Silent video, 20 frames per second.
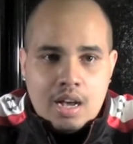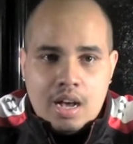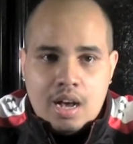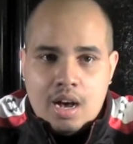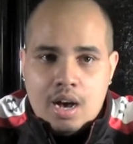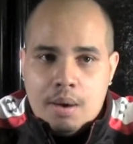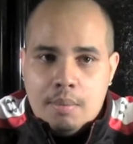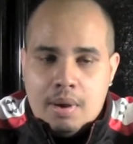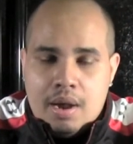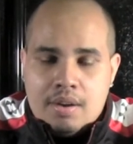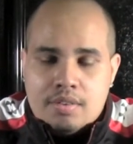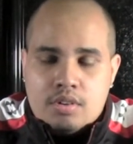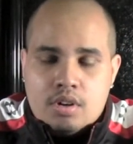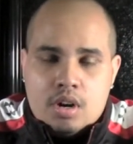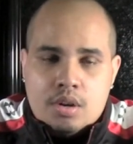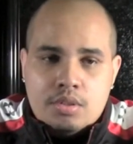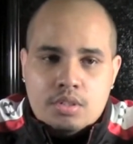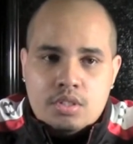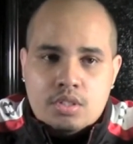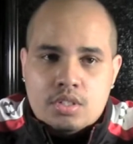After
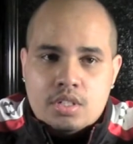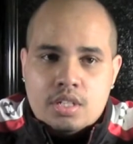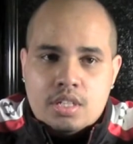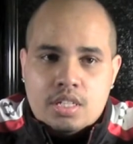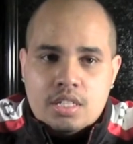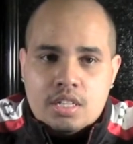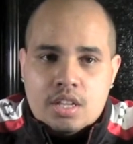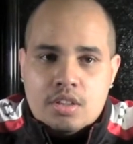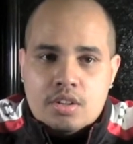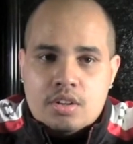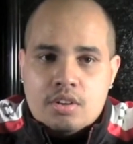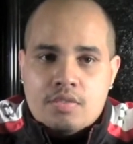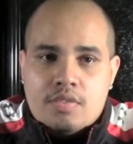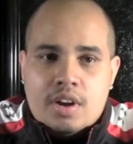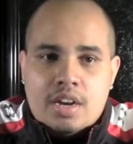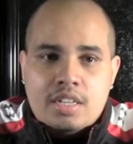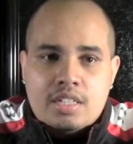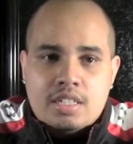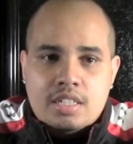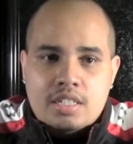I was using these other
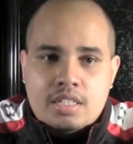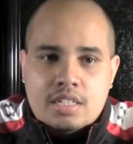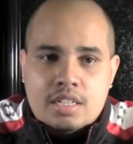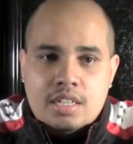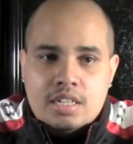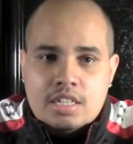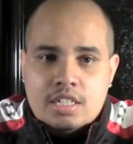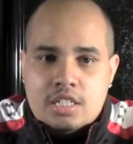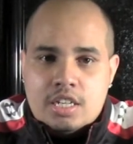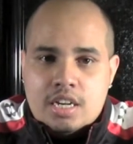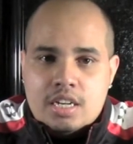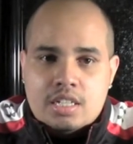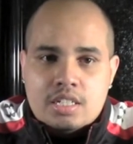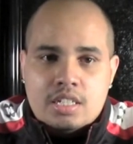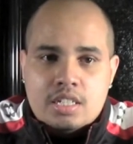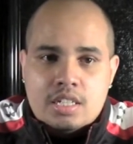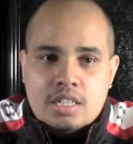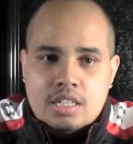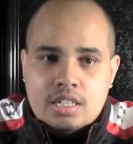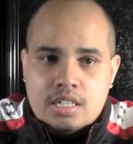devices, getting a chance
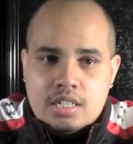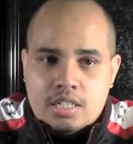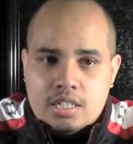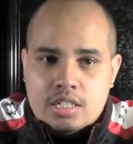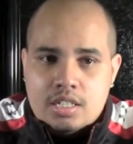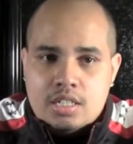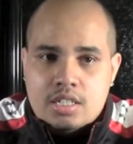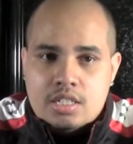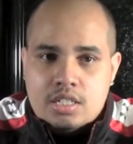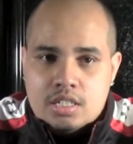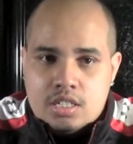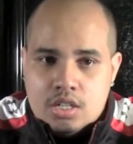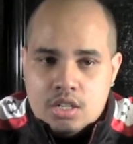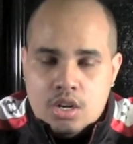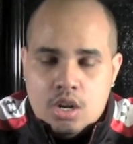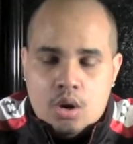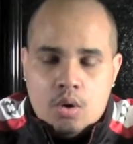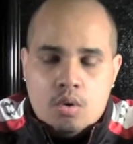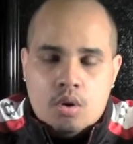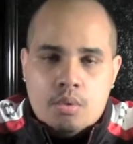to get to
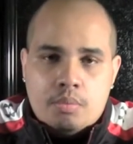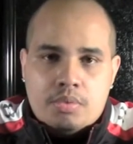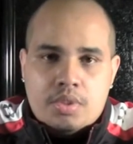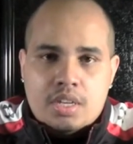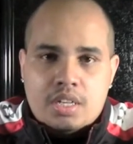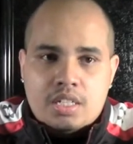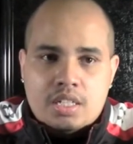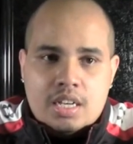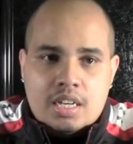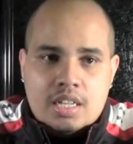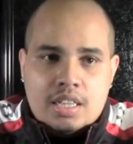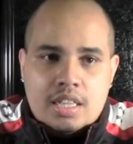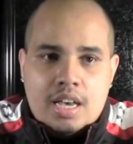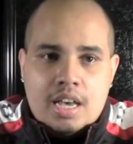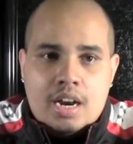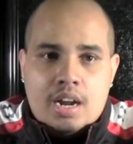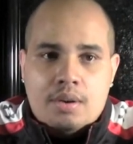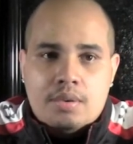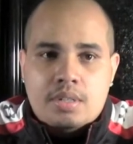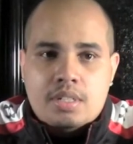know them, things like
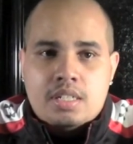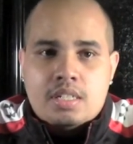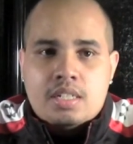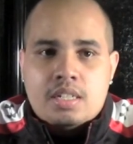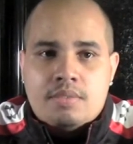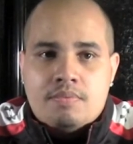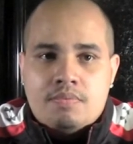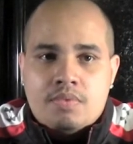that, I was